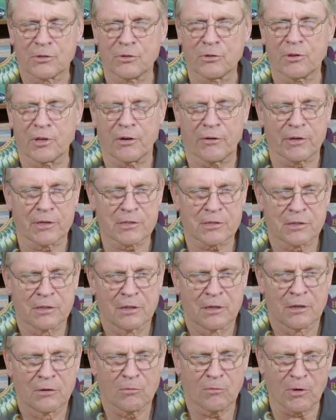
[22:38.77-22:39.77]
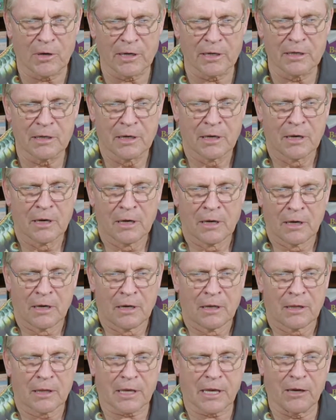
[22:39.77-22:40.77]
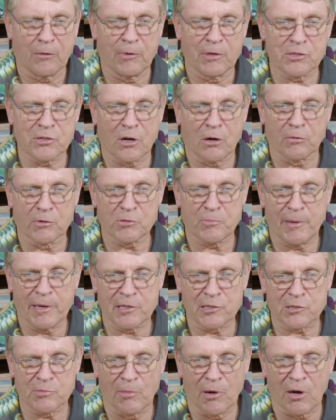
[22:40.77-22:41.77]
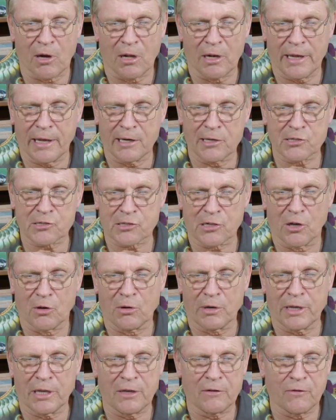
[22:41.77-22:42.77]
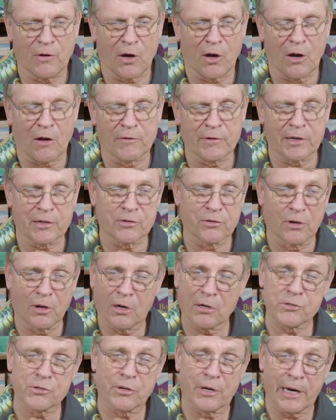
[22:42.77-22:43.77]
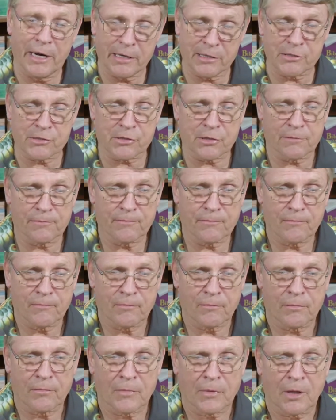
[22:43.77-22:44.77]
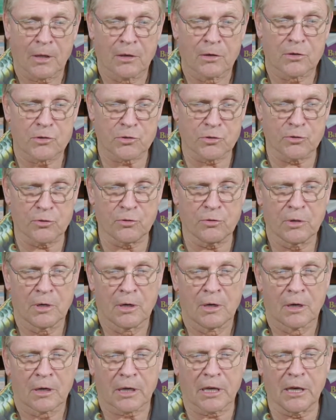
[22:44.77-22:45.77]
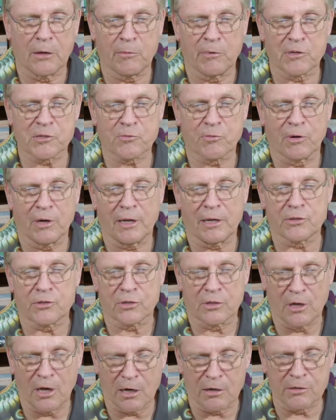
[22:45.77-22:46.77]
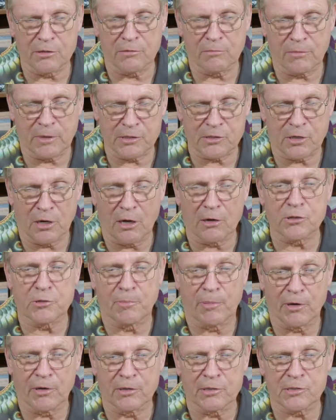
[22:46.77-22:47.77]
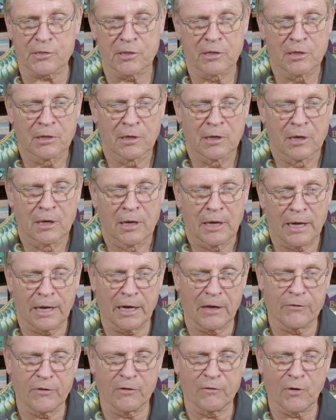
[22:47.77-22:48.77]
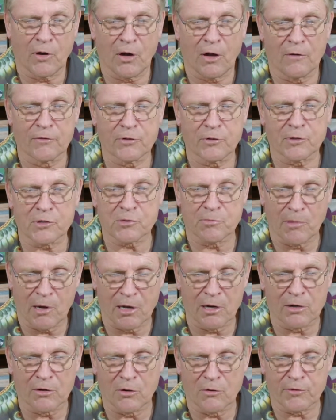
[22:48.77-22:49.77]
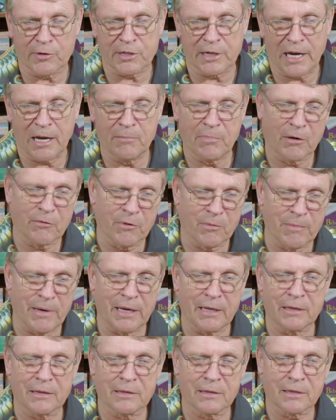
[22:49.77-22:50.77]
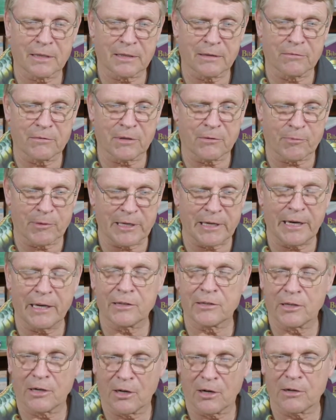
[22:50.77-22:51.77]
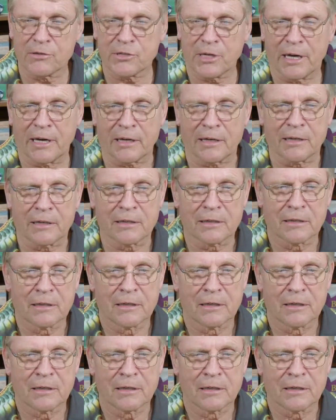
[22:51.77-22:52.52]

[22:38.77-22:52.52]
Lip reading: 2 theories. 1, the kiwi's always been small and has slowly evolved into larger eggs. 2, kiwis were once large birds and have evolved to a smaller over time, but retained the large egg.